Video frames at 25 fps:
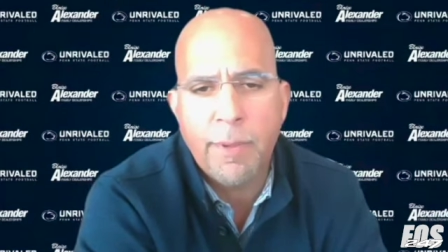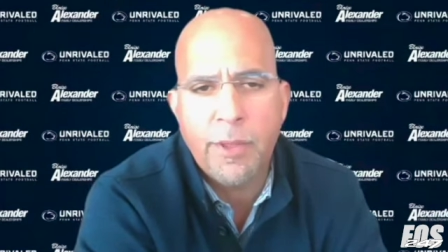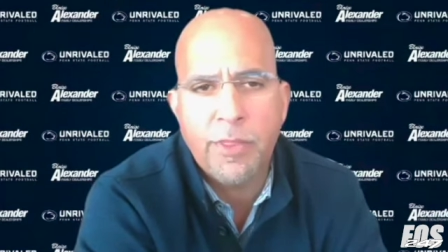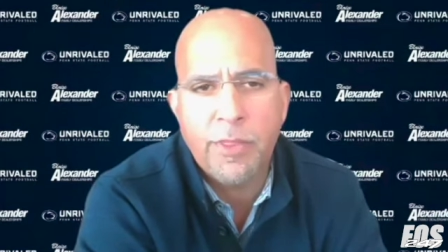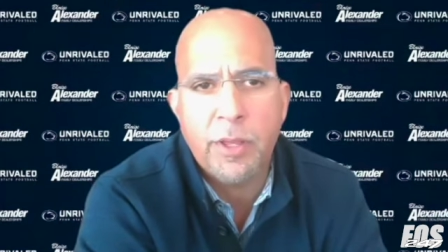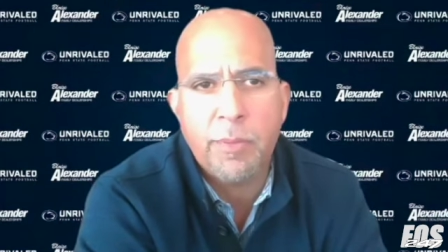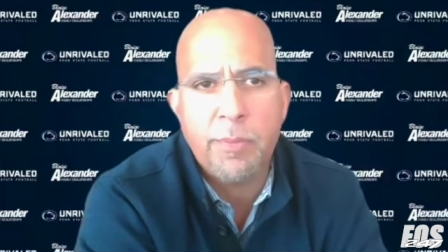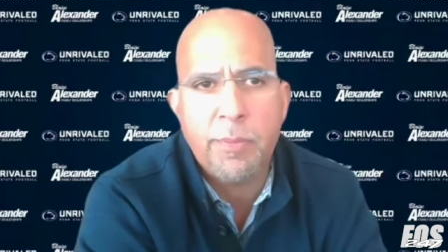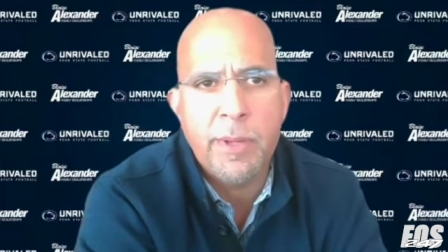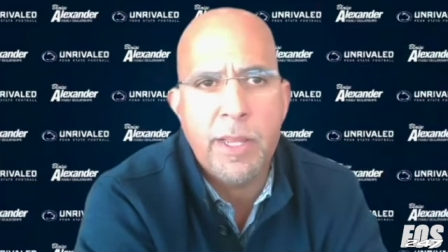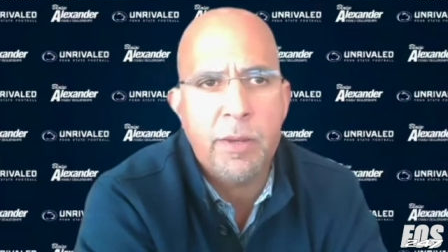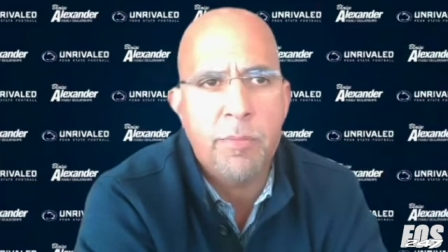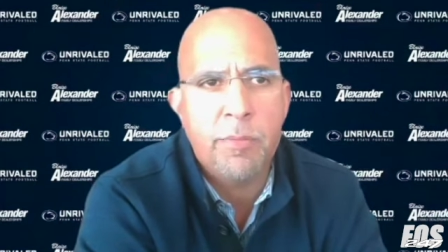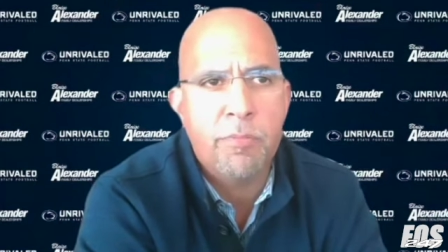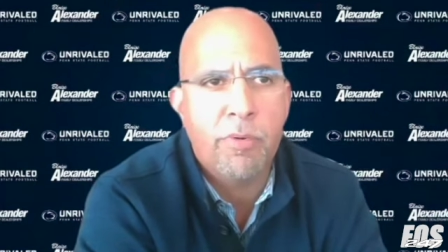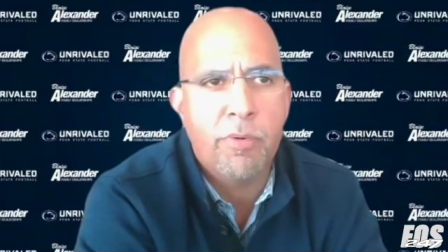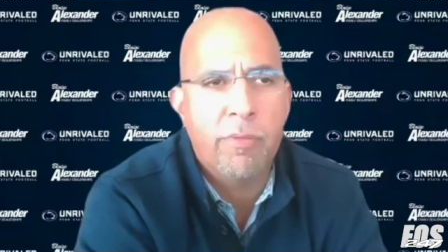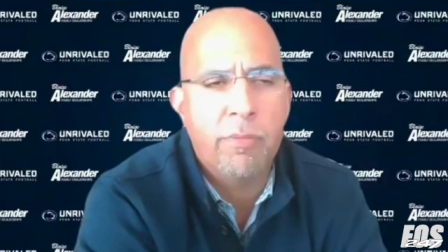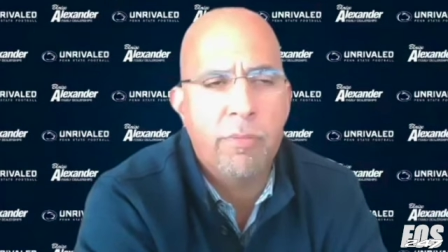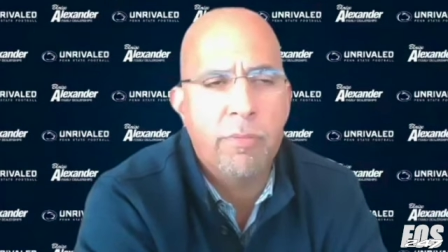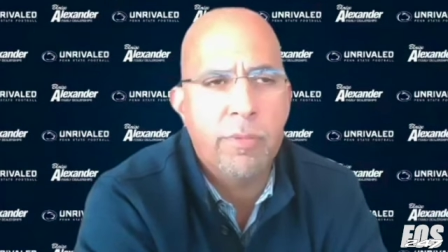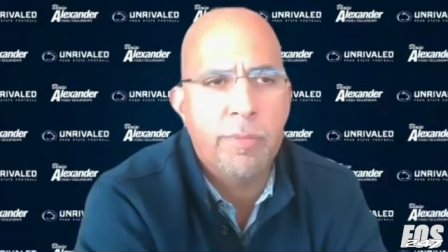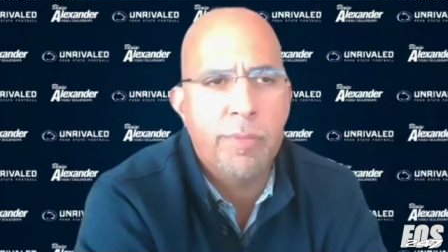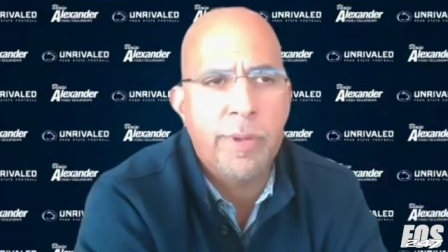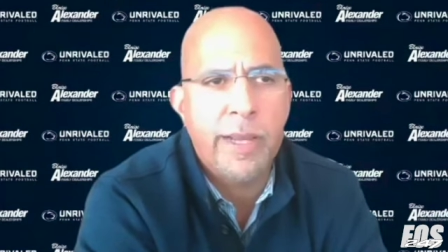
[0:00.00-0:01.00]
I think me
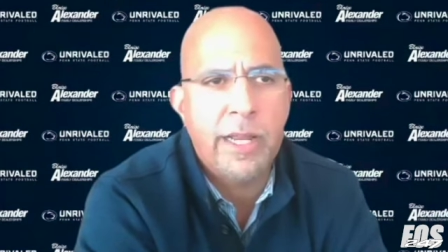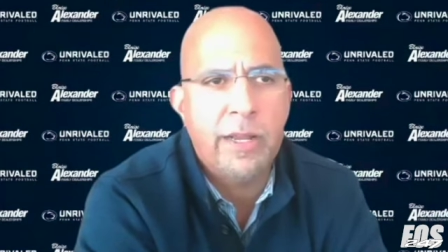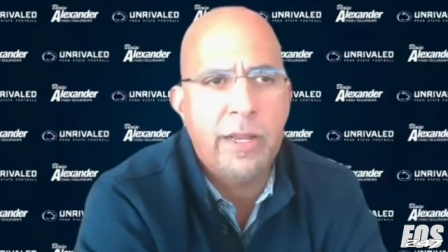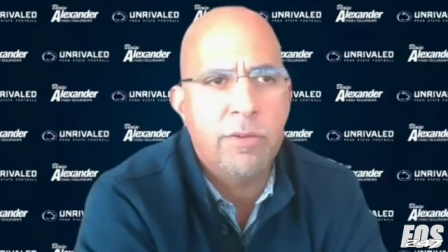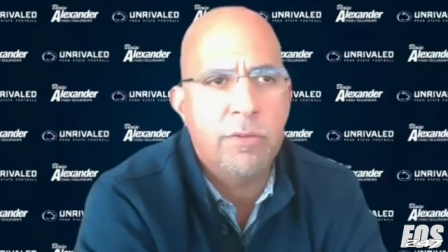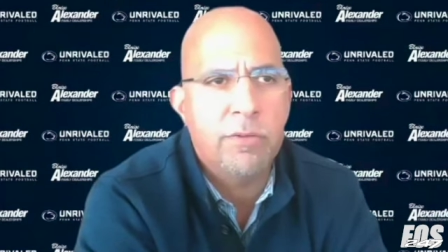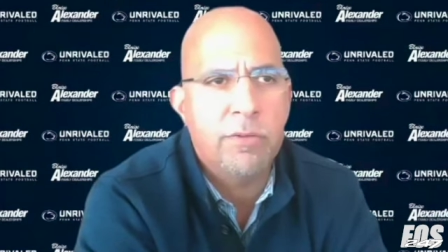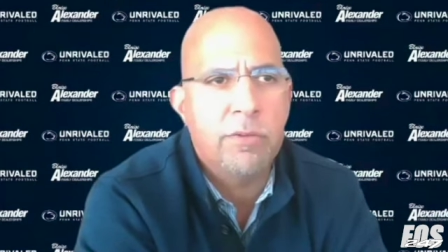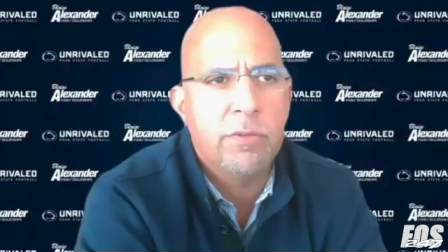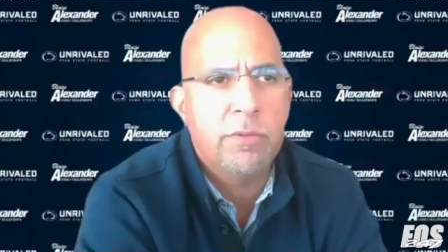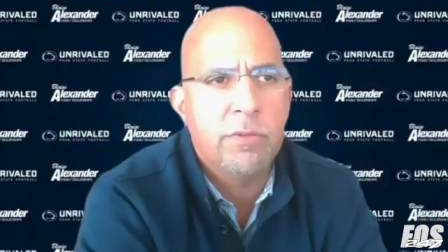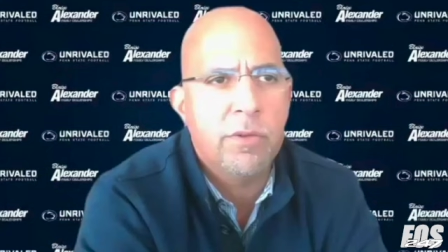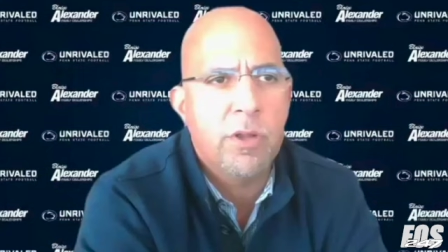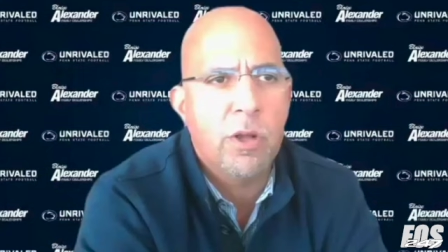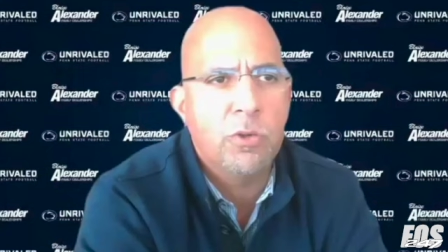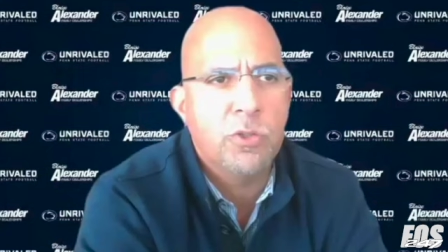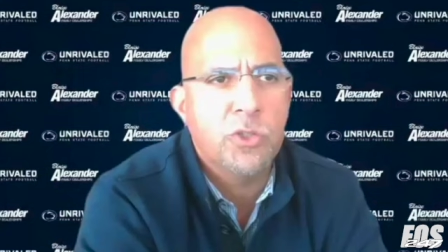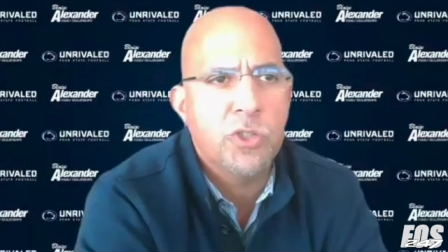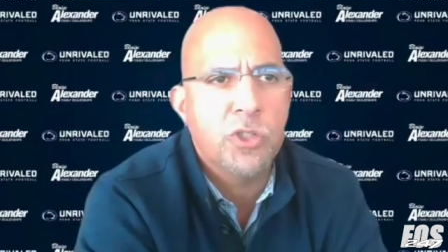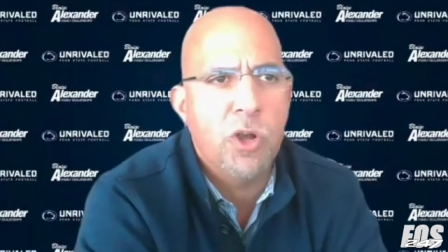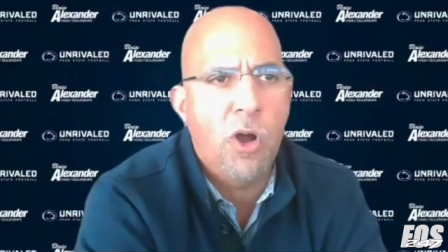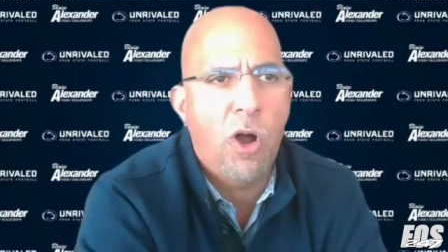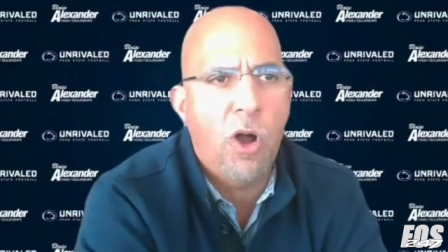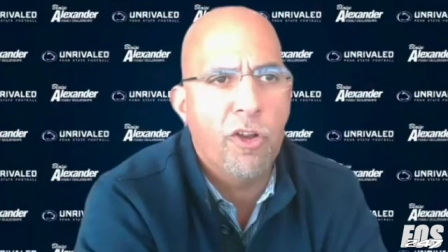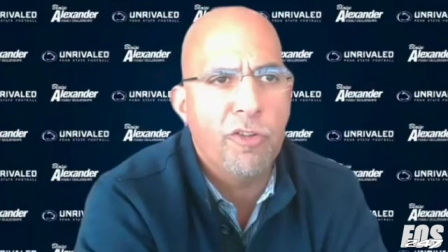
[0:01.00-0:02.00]
and
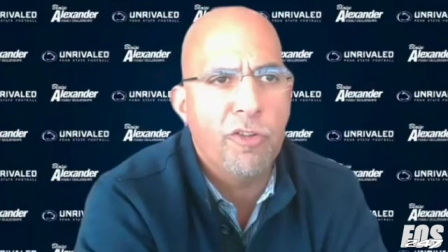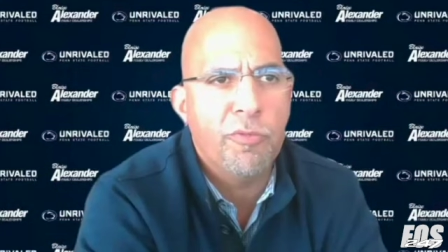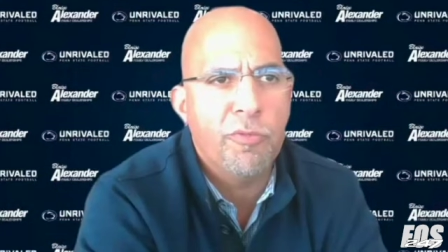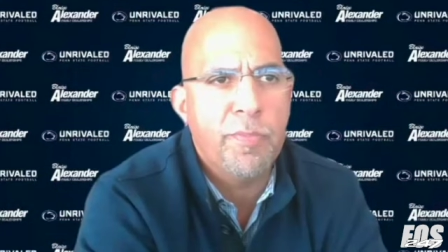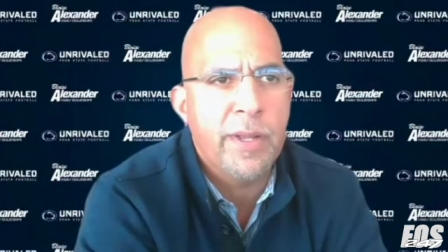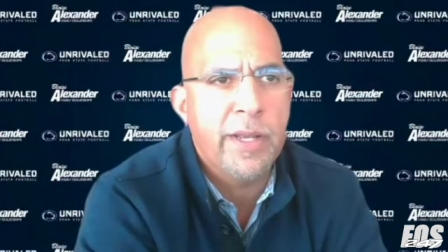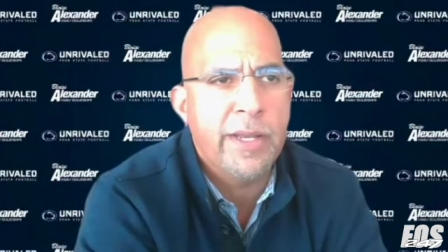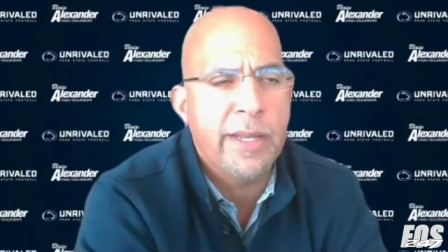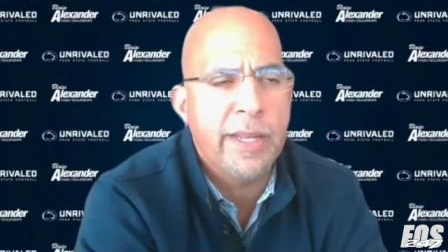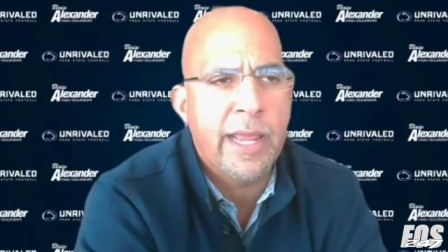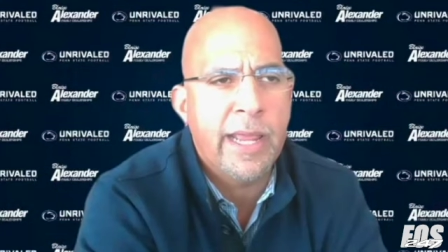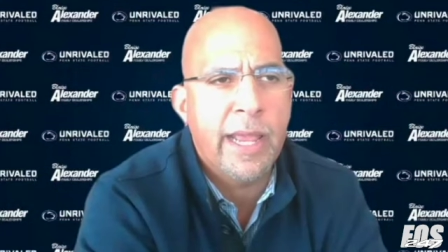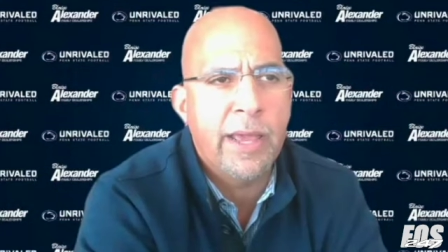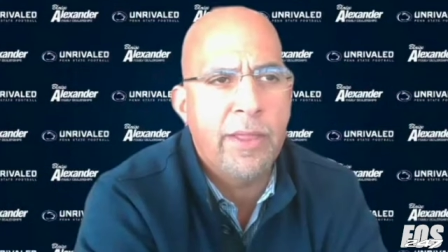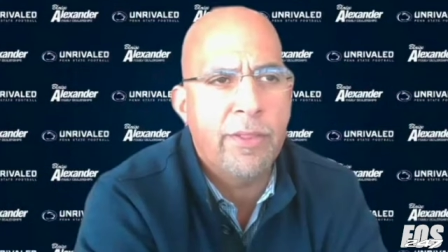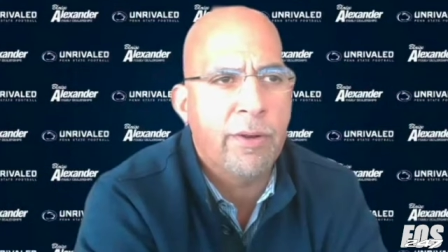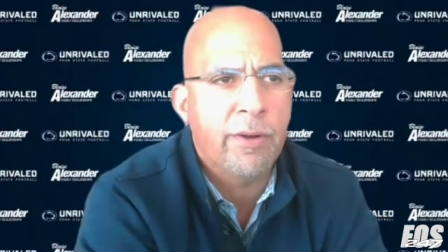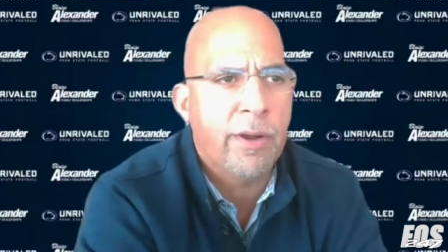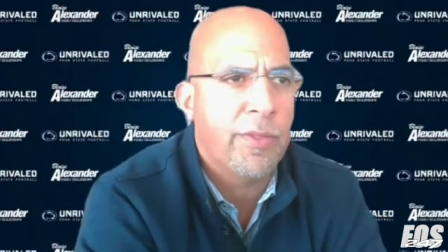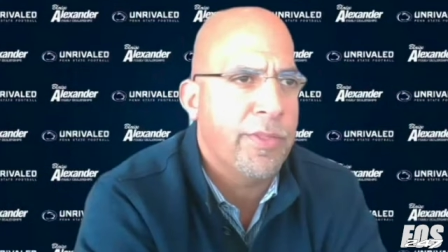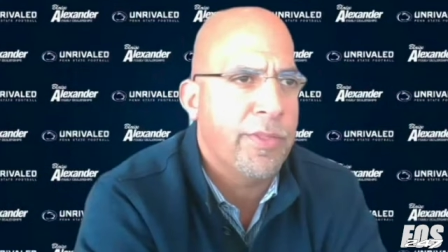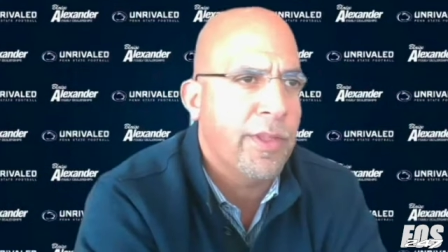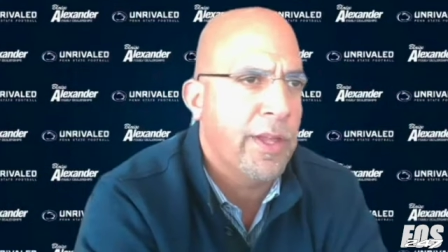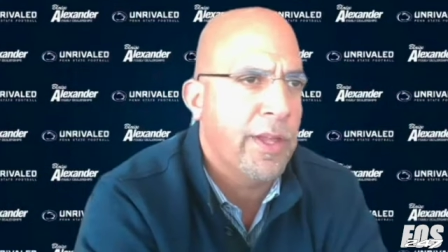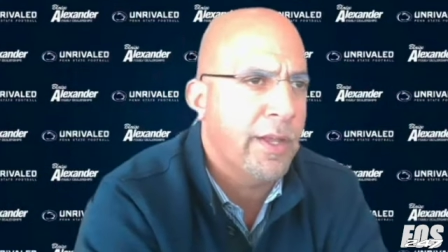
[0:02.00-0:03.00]
Coach Gault have been together,
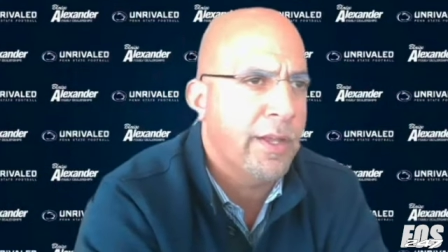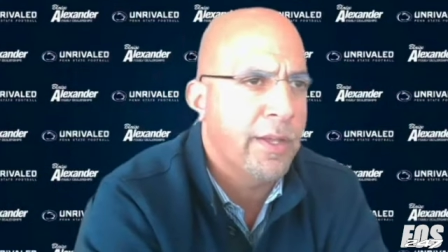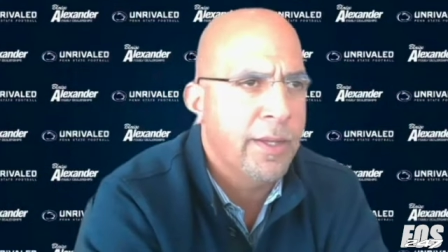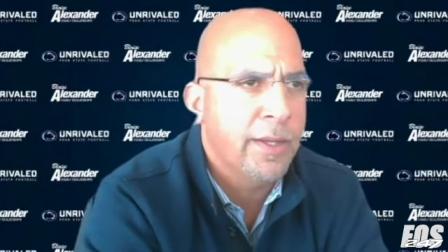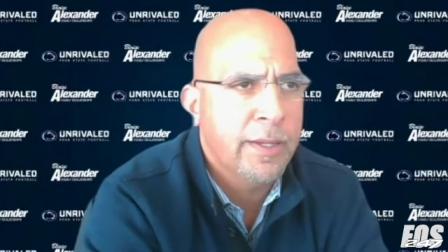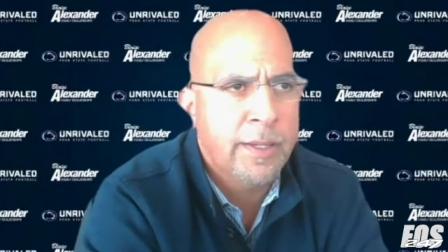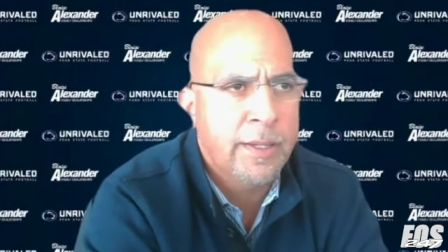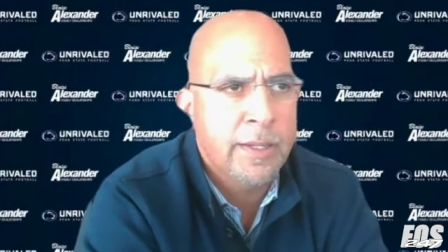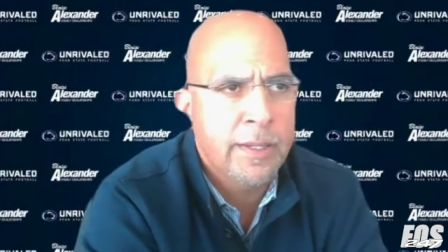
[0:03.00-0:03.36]
I think,